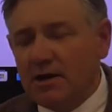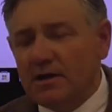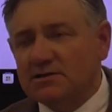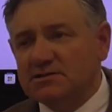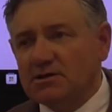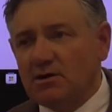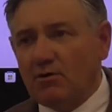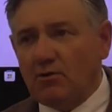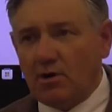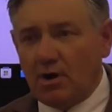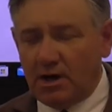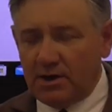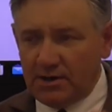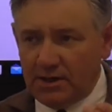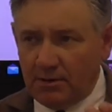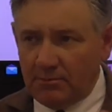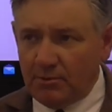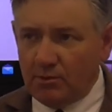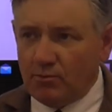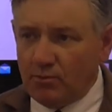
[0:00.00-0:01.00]
So on
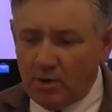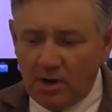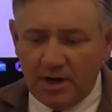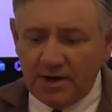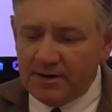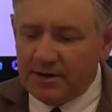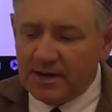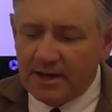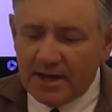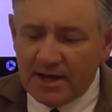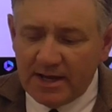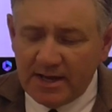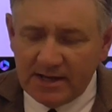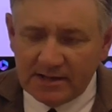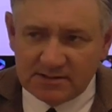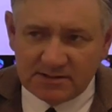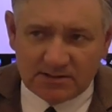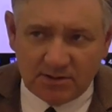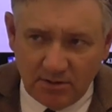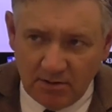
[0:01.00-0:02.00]
number one,
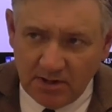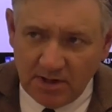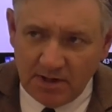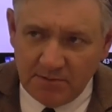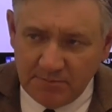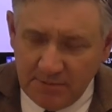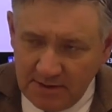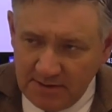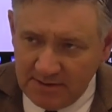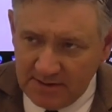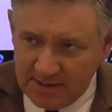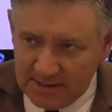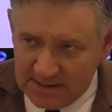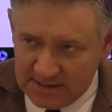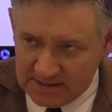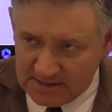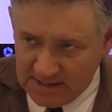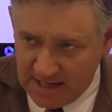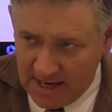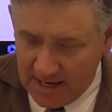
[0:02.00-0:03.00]
it's still going to be the
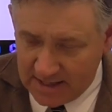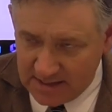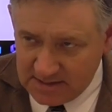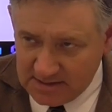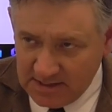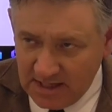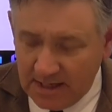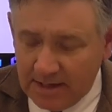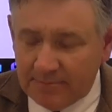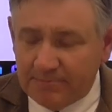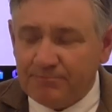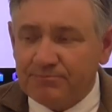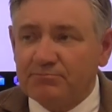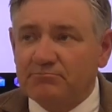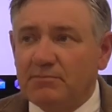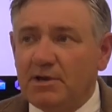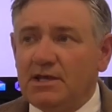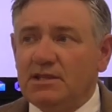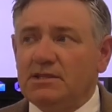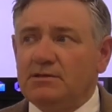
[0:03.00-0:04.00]
exact same,
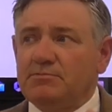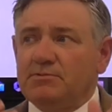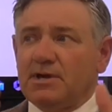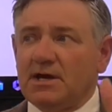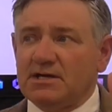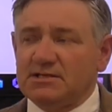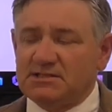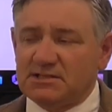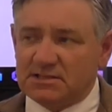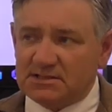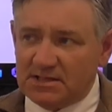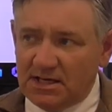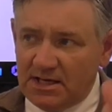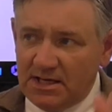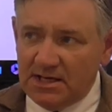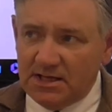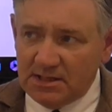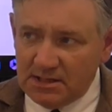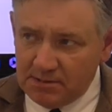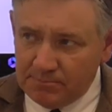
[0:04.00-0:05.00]
mainly because it's
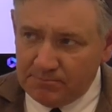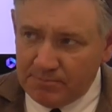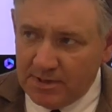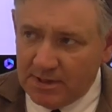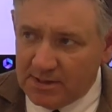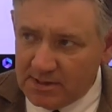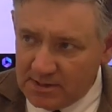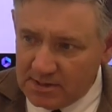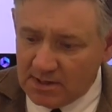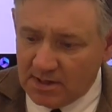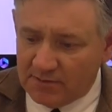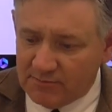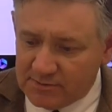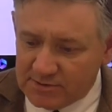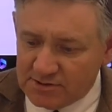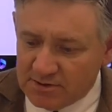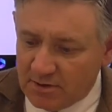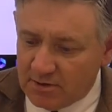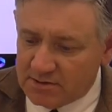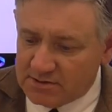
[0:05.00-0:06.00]
independent of
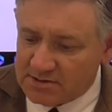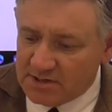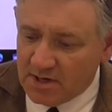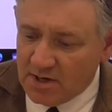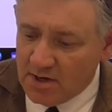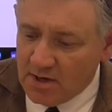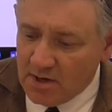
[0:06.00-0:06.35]
the charge.